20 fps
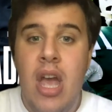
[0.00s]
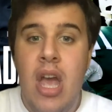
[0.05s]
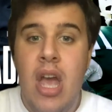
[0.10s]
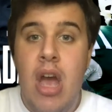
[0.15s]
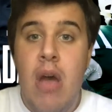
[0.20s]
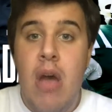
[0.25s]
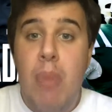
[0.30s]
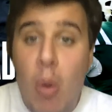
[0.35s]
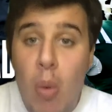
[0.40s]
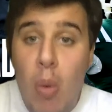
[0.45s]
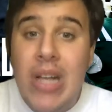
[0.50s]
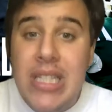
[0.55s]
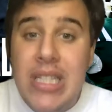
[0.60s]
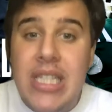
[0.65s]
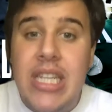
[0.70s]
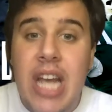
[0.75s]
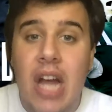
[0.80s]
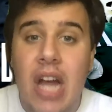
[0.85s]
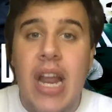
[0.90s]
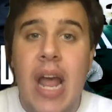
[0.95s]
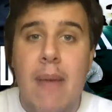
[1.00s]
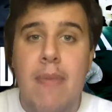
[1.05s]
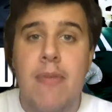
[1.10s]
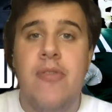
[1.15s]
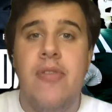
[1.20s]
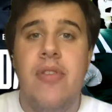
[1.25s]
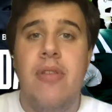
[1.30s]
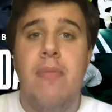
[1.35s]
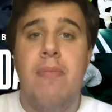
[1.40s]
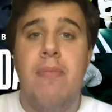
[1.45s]
But once Leon Hess
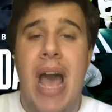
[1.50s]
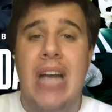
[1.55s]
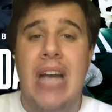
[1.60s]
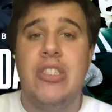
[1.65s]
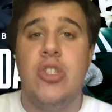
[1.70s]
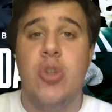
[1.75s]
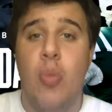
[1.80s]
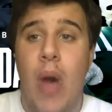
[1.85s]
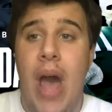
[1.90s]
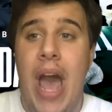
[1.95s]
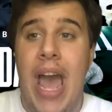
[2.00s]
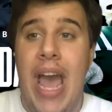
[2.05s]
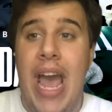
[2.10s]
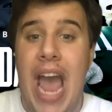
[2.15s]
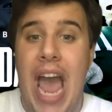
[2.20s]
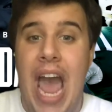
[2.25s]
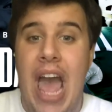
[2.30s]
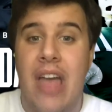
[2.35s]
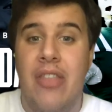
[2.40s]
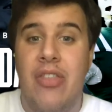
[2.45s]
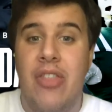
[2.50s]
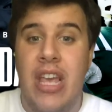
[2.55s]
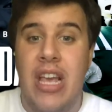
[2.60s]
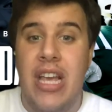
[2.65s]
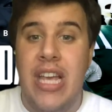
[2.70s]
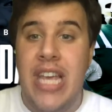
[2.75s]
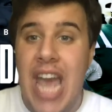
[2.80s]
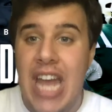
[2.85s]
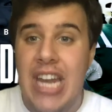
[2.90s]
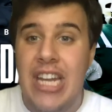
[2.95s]
passed away and the
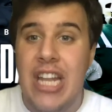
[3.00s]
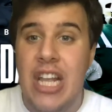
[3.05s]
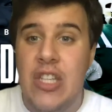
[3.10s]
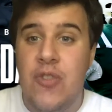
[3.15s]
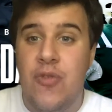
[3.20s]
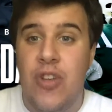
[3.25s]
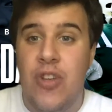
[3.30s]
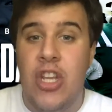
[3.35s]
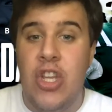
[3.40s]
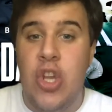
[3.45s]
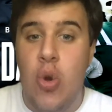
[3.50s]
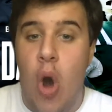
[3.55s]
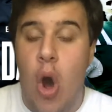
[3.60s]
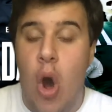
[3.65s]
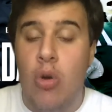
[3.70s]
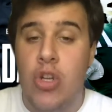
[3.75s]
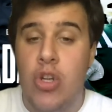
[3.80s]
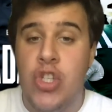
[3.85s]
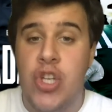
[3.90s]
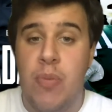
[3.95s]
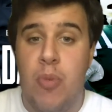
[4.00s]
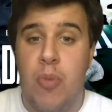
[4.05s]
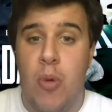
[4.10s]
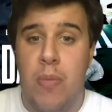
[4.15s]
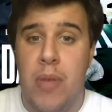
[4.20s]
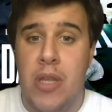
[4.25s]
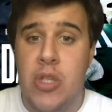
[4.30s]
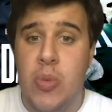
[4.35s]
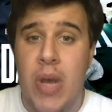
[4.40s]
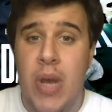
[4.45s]
candidates for the new ownership were
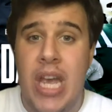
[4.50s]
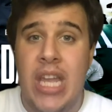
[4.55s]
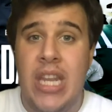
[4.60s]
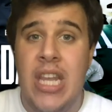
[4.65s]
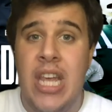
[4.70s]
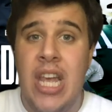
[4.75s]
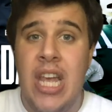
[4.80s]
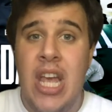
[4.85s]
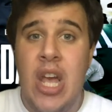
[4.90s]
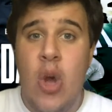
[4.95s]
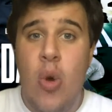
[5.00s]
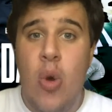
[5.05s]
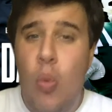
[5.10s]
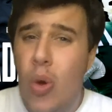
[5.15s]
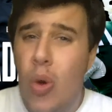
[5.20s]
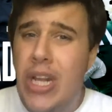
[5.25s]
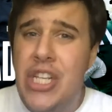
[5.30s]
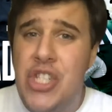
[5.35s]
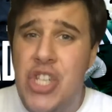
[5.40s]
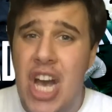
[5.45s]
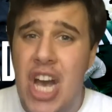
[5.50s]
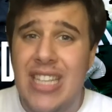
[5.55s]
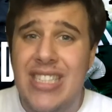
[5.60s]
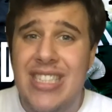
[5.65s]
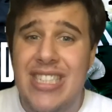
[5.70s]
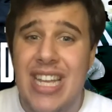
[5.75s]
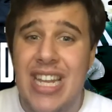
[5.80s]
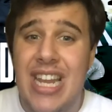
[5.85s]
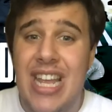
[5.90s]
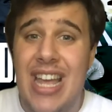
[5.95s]
between Woody
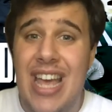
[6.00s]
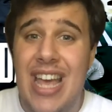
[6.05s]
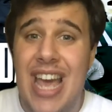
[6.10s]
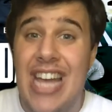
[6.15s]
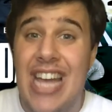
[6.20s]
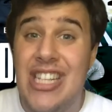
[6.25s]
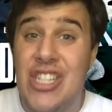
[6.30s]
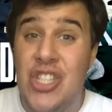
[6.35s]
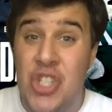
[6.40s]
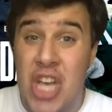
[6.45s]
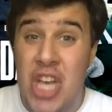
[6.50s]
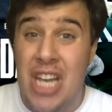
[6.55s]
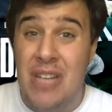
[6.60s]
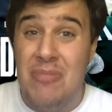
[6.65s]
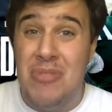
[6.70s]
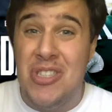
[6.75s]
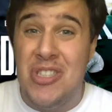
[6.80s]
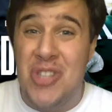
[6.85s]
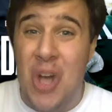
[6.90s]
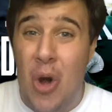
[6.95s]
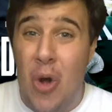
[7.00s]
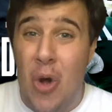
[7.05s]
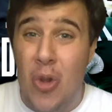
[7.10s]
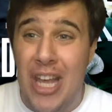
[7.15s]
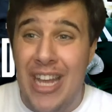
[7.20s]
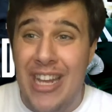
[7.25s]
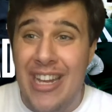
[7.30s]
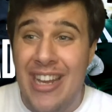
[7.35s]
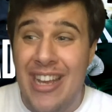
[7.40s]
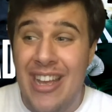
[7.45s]
Johnson and James
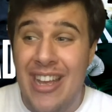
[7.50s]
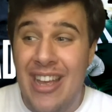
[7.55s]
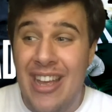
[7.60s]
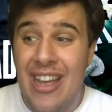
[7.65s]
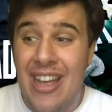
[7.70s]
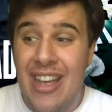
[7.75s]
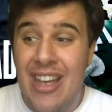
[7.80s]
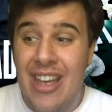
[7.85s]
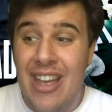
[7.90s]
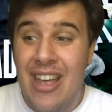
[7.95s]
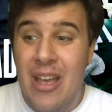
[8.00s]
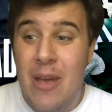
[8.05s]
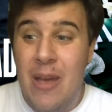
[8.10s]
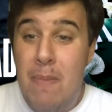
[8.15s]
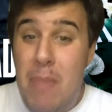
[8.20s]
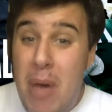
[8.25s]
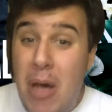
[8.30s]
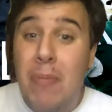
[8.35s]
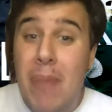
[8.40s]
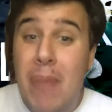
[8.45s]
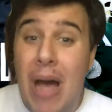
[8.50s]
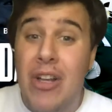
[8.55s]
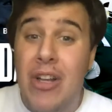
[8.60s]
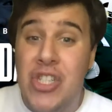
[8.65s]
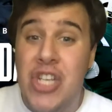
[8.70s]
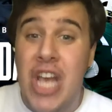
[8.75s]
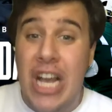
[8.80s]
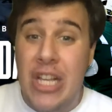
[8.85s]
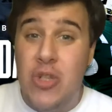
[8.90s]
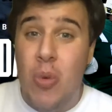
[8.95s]
Dolan, Bill
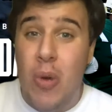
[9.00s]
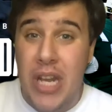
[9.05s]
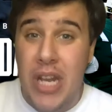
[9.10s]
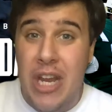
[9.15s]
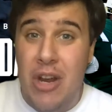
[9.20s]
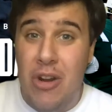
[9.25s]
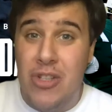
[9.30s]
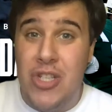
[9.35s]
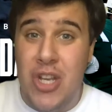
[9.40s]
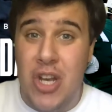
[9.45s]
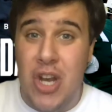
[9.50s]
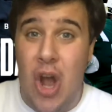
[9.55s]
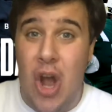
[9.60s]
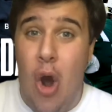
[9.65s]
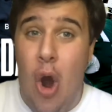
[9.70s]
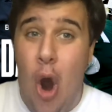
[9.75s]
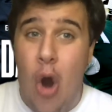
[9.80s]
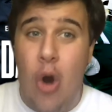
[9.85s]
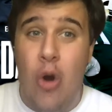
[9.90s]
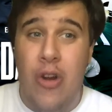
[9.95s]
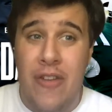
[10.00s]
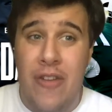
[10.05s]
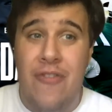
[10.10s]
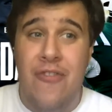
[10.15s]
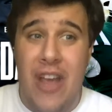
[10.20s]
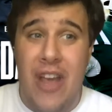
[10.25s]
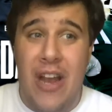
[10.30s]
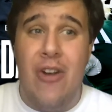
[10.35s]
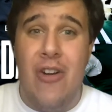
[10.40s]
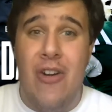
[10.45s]
Belichick 20 years ago already
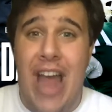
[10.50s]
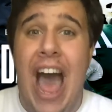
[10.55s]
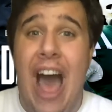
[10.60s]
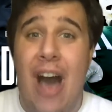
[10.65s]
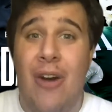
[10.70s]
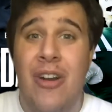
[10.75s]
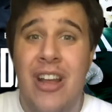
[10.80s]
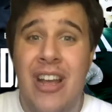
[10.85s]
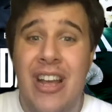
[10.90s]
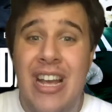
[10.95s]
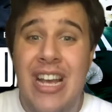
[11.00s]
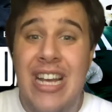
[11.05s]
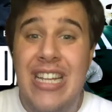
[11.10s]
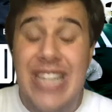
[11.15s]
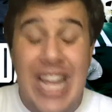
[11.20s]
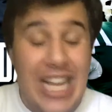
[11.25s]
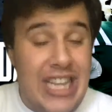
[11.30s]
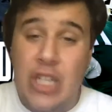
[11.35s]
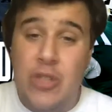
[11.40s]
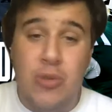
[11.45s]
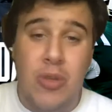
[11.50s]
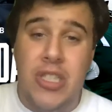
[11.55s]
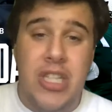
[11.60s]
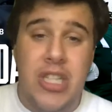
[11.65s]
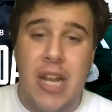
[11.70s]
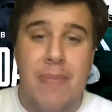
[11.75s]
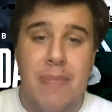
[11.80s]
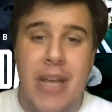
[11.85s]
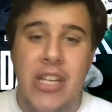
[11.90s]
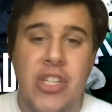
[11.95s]
figured out that this was going
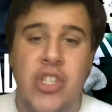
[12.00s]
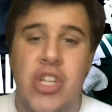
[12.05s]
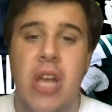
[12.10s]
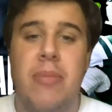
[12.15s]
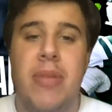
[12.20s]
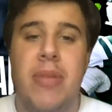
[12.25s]
to be a shambling